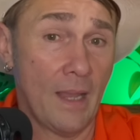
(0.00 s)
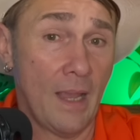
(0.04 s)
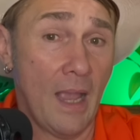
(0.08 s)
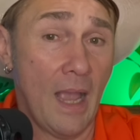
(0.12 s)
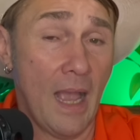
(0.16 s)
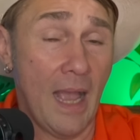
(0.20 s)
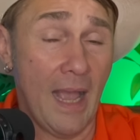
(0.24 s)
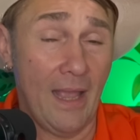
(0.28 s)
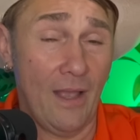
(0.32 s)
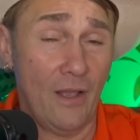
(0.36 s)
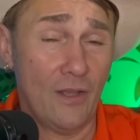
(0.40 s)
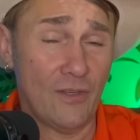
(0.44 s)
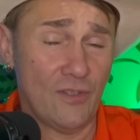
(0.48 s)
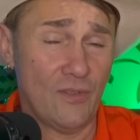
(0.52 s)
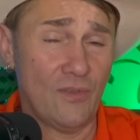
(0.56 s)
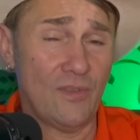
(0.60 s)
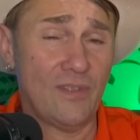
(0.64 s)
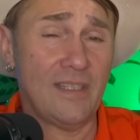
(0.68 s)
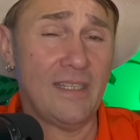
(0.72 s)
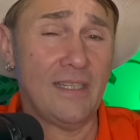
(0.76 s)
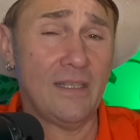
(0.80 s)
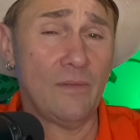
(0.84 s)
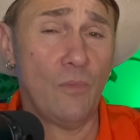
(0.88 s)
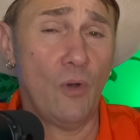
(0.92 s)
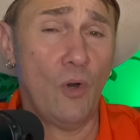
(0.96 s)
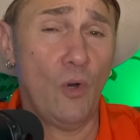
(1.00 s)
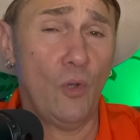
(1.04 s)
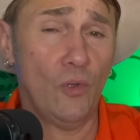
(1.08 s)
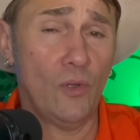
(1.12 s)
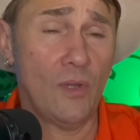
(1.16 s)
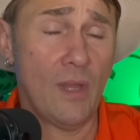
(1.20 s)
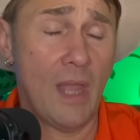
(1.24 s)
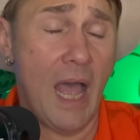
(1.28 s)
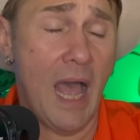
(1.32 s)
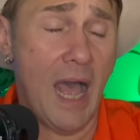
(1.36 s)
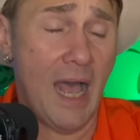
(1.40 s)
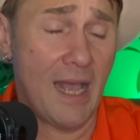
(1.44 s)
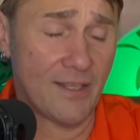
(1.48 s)
I also see them holding
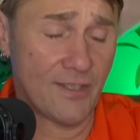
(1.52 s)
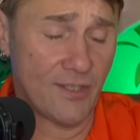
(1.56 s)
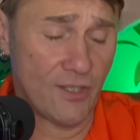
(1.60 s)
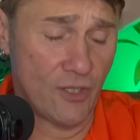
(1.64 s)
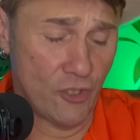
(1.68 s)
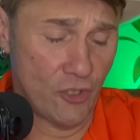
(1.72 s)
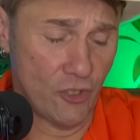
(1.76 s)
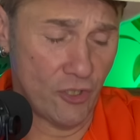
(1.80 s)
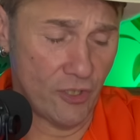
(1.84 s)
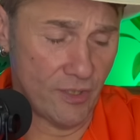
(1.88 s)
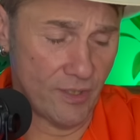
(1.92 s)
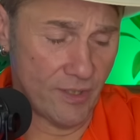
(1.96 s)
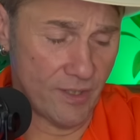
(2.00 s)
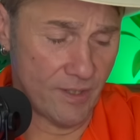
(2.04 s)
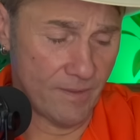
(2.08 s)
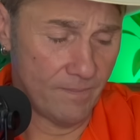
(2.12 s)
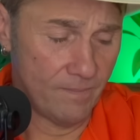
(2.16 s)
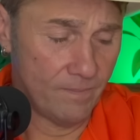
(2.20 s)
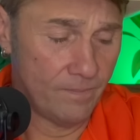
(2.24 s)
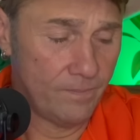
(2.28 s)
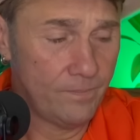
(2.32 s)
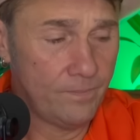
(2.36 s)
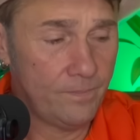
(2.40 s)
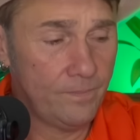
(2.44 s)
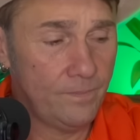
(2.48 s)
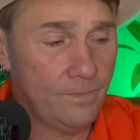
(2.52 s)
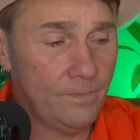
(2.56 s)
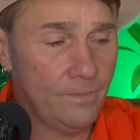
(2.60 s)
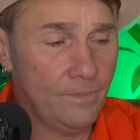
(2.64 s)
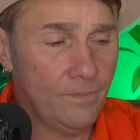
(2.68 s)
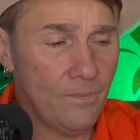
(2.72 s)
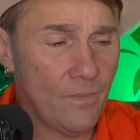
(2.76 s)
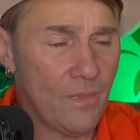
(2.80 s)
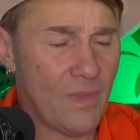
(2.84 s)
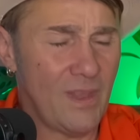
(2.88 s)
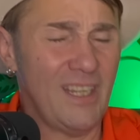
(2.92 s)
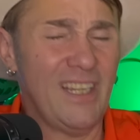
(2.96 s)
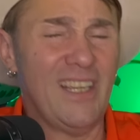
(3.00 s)
hostages.
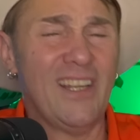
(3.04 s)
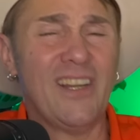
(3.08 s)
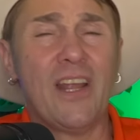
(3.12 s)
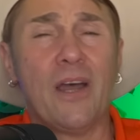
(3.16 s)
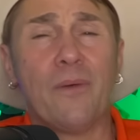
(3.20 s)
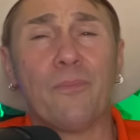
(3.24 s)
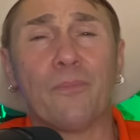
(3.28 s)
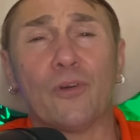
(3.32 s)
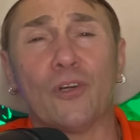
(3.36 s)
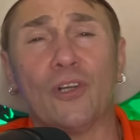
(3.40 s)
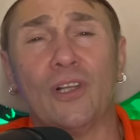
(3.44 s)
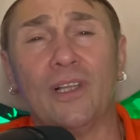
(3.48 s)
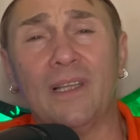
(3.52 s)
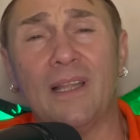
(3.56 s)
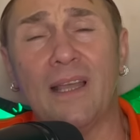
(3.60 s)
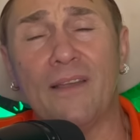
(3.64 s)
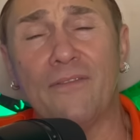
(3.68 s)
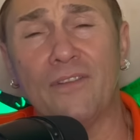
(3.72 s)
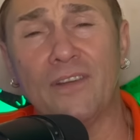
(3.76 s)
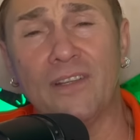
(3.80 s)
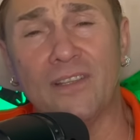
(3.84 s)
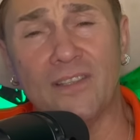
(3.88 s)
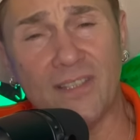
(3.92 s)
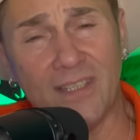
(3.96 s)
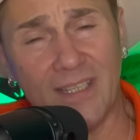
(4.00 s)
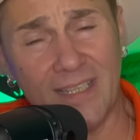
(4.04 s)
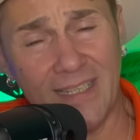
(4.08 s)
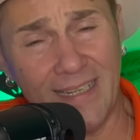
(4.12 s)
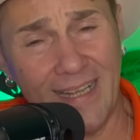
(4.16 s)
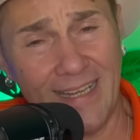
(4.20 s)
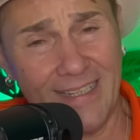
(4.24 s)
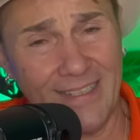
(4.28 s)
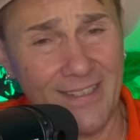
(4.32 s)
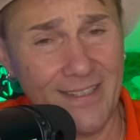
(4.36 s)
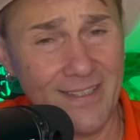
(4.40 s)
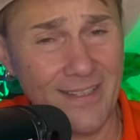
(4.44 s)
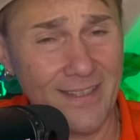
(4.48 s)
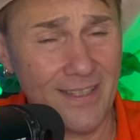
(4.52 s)
The number 11 is
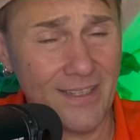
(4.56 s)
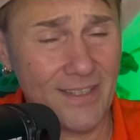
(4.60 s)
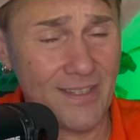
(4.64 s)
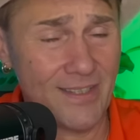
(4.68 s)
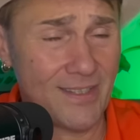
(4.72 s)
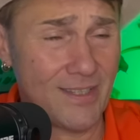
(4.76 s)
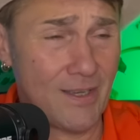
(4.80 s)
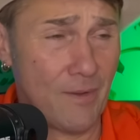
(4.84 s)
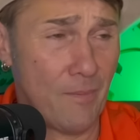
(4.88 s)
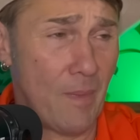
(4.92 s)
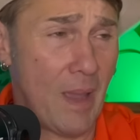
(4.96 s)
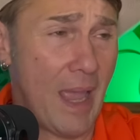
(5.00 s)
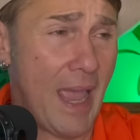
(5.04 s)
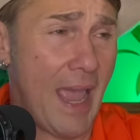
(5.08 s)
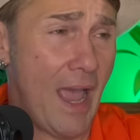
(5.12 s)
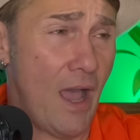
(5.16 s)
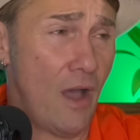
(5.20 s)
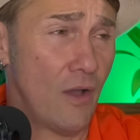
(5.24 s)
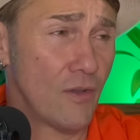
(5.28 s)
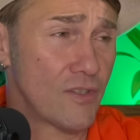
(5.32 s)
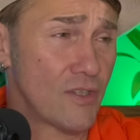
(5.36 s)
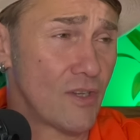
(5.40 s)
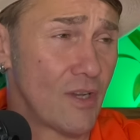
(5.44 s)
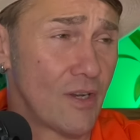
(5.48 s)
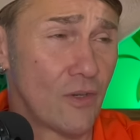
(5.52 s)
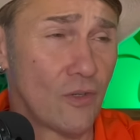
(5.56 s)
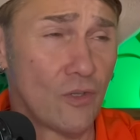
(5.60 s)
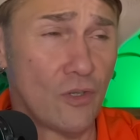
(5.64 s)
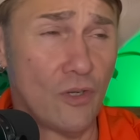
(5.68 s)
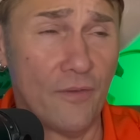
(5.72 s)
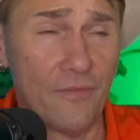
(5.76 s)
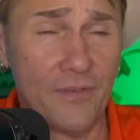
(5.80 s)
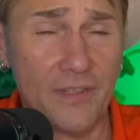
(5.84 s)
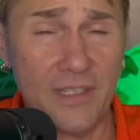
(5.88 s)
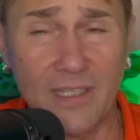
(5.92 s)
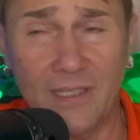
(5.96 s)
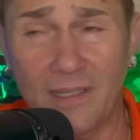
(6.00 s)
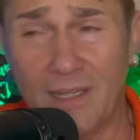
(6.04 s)
connected to this somehow, so I don't know
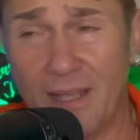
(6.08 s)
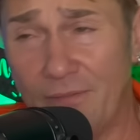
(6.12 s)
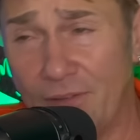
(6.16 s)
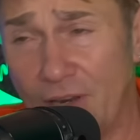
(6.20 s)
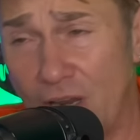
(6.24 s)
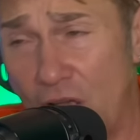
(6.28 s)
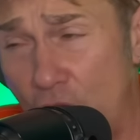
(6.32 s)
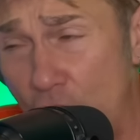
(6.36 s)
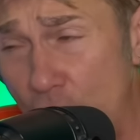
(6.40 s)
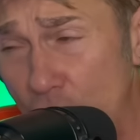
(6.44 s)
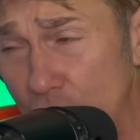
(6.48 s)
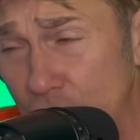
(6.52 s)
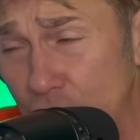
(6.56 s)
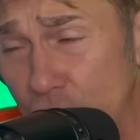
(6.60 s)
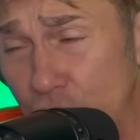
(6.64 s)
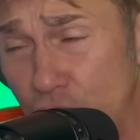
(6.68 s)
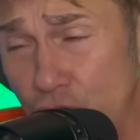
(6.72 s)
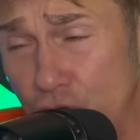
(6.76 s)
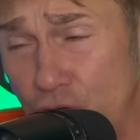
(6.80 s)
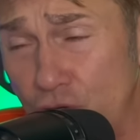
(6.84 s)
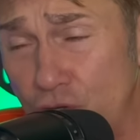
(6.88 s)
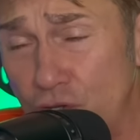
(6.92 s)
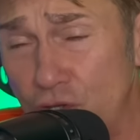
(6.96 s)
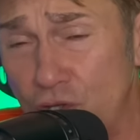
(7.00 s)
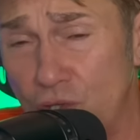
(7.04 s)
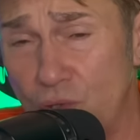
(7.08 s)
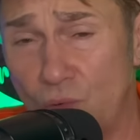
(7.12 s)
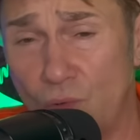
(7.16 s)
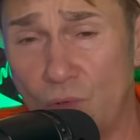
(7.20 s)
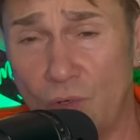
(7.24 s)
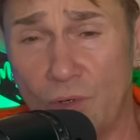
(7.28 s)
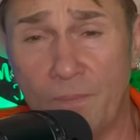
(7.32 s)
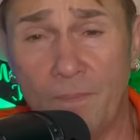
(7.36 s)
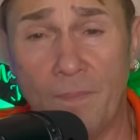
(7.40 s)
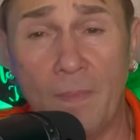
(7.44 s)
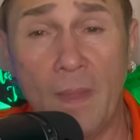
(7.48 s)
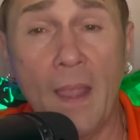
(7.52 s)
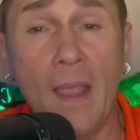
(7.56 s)
if it's 11 hostages
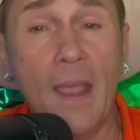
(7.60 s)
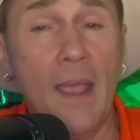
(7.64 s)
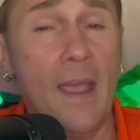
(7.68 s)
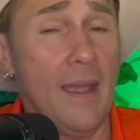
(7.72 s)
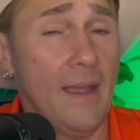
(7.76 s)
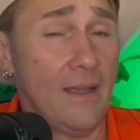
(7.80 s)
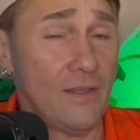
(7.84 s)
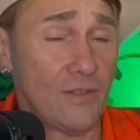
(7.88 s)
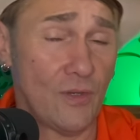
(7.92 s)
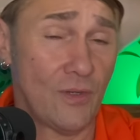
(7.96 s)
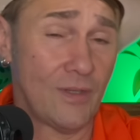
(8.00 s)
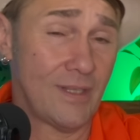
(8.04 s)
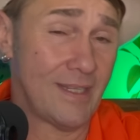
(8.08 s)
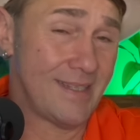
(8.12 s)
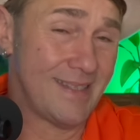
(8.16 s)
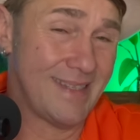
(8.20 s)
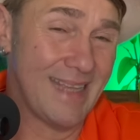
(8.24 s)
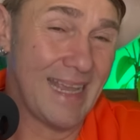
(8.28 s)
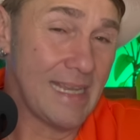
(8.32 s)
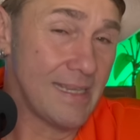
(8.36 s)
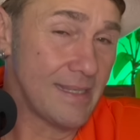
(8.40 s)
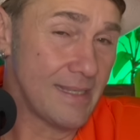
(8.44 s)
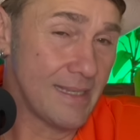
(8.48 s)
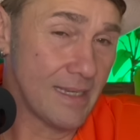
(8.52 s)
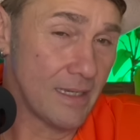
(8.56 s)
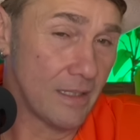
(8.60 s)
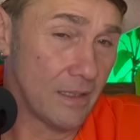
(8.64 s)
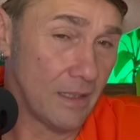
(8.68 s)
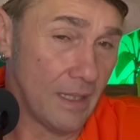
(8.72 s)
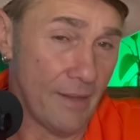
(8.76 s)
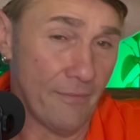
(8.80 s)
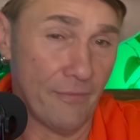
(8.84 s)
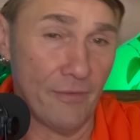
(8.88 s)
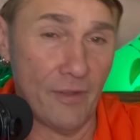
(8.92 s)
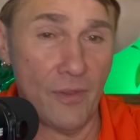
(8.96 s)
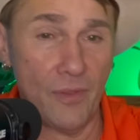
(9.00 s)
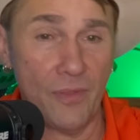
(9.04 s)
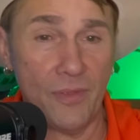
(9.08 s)
or it's on the date the
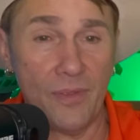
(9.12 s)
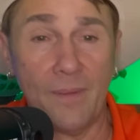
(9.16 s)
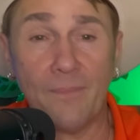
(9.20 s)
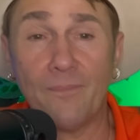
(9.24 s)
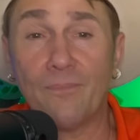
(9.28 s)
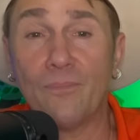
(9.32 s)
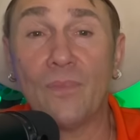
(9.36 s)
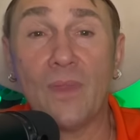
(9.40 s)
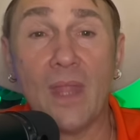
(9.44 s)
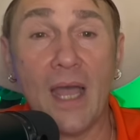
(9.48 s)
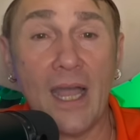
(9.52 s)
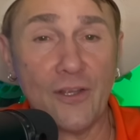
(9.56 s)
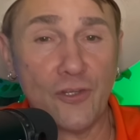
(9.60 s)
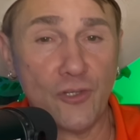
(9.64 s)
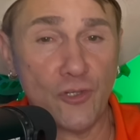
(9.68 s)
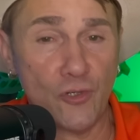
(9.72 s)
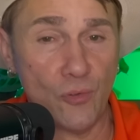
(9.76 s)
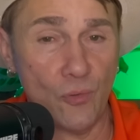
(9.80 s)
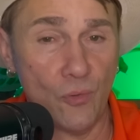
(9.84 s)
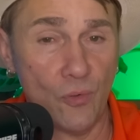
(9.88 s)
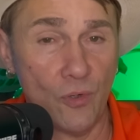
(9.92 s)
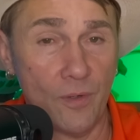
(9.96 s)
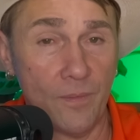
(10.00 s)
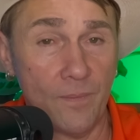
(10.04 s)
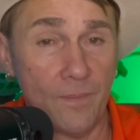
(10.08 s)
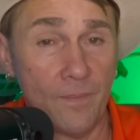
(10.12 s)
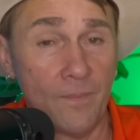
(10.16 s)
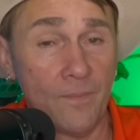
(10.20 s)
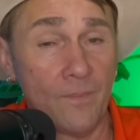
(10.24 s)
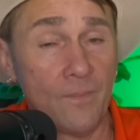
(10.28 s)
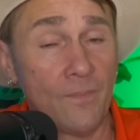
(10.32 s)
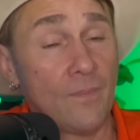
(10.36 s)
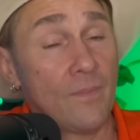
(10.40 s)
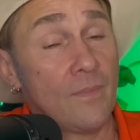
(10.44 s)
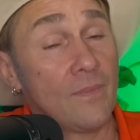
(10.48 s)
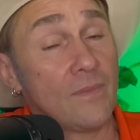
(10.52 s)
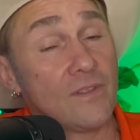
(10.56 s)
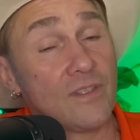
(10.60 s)
11th. I'm not sure.
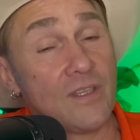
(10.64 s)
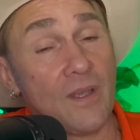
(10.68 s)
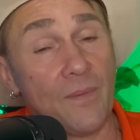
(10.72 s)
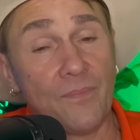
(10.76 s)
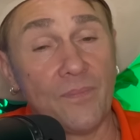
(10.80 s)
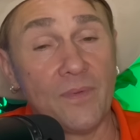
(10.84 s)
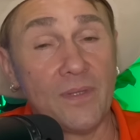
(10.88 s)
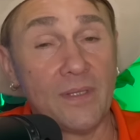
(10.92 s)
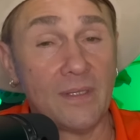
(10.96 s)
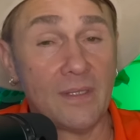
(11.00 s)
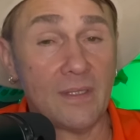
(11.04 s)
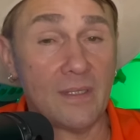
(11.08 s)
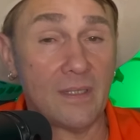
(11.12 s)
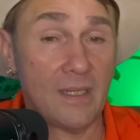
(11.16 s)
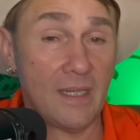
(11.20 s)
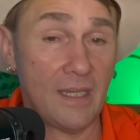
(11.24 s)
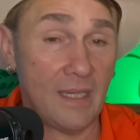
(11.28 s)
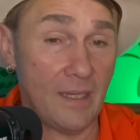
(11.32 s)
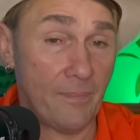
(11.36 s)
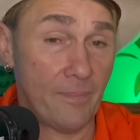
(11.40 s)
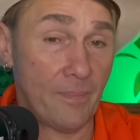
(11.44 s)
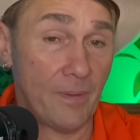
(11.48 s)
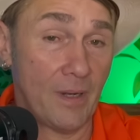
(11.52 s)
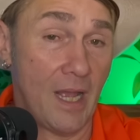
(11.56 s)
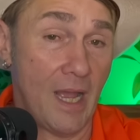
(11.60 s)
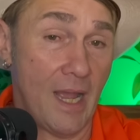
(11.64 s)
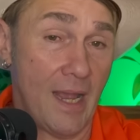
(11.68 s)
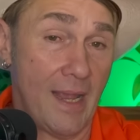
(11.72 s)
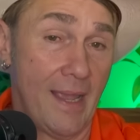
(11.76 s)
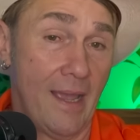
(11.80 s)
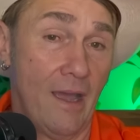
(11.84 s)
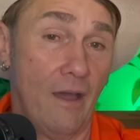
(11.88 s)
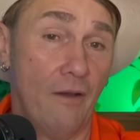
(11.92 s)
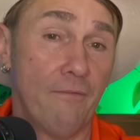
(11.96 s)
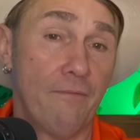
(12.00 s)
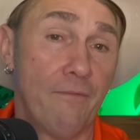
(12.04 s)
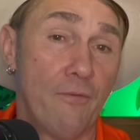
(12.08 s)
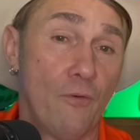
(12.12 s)
Something to keep an eye
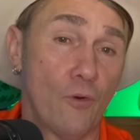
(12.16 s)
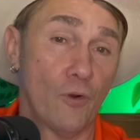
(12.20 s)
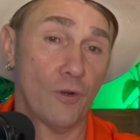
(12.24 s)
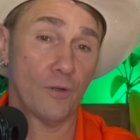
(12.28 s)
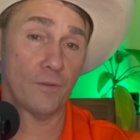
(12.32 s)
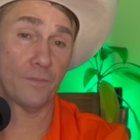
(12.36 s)
out for.